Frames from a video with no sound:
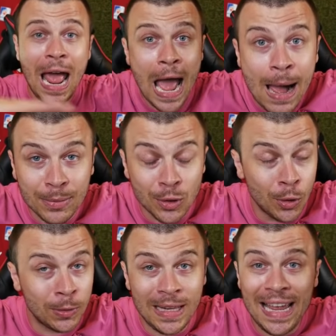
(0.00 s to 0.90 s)

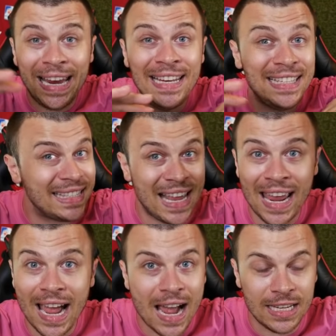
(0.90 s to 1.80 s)
absolutely
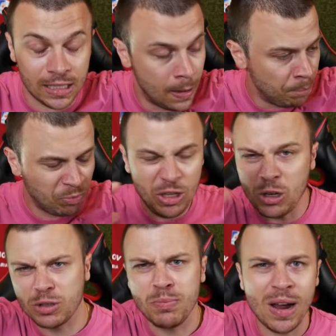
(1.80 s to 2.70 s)
insane, guys.
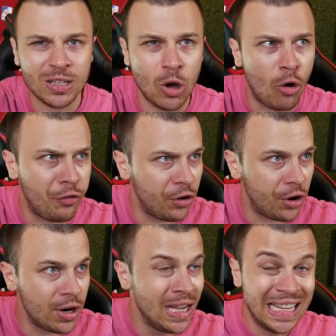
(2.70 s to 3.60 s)
You smashed
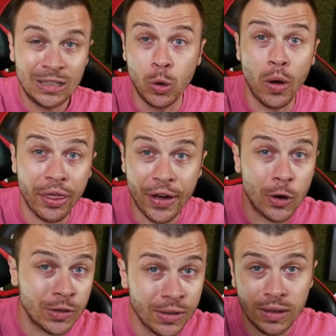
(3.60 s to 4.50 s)
over
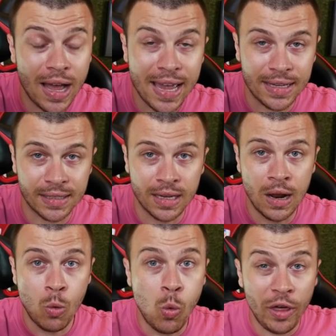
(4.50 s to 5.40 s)
2,000 likes
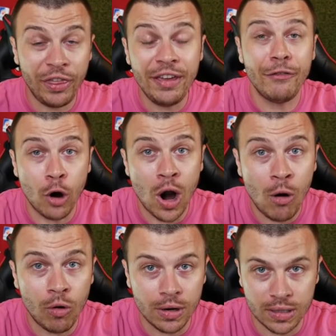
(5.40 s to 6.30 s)
within 4
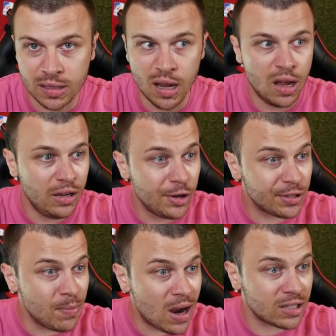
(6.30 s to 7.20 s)
hours. You
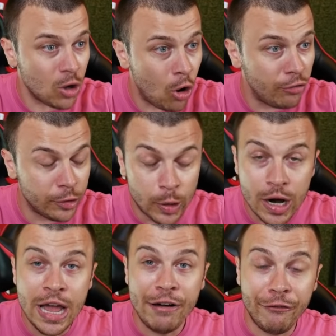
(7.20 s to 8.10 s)
smashed over
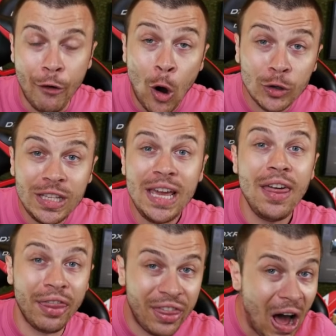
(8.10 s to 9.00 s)

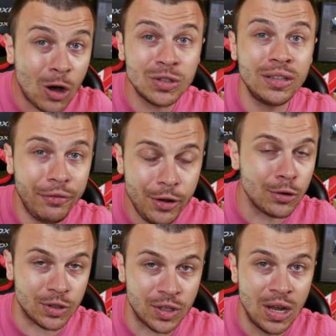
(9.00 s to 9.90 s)
40,000
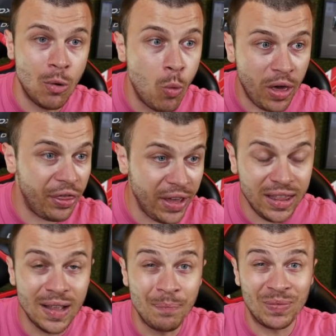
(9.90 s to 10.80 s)
views
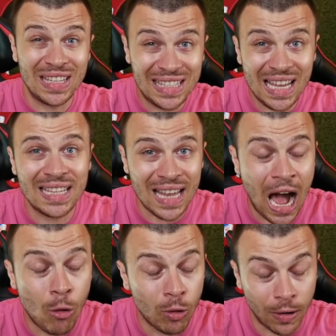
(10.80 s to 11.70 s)
within 6
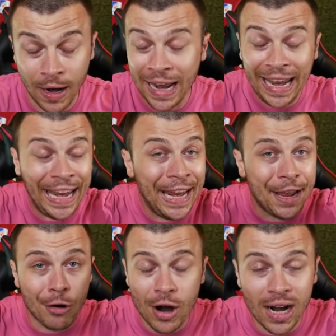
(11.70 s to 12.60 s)
hours.
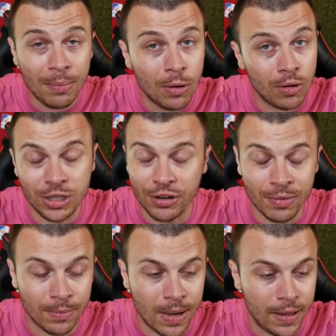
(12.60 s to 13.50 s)
Incredible
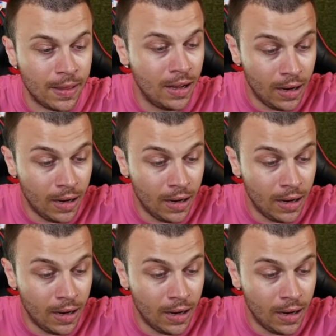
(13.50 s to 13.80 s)
achievement, man.